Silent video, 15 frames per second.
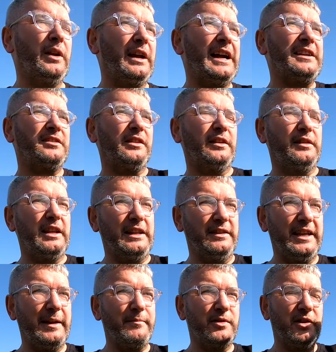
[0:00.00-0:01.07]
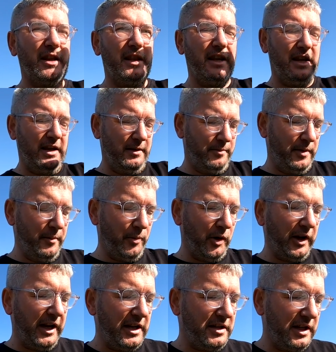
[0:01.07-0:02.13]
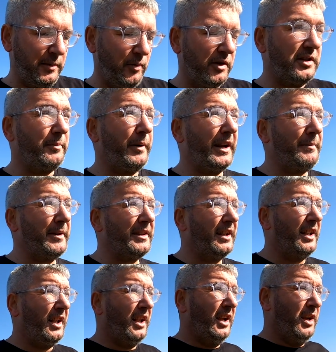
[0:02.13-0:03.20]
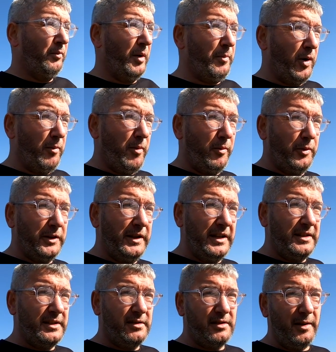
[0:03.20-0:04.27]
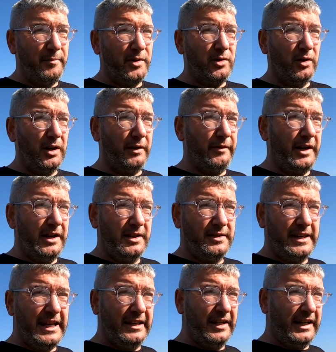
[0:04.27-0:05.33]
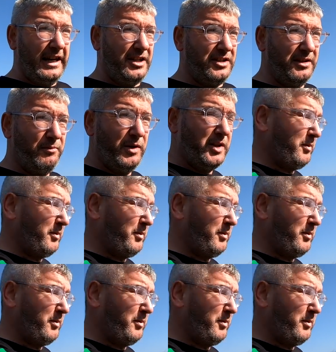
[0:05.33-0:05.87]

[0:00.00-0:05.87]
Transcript: We are actually, in terms of the progression towards the pyramid, we probably would need some sort of a segregation,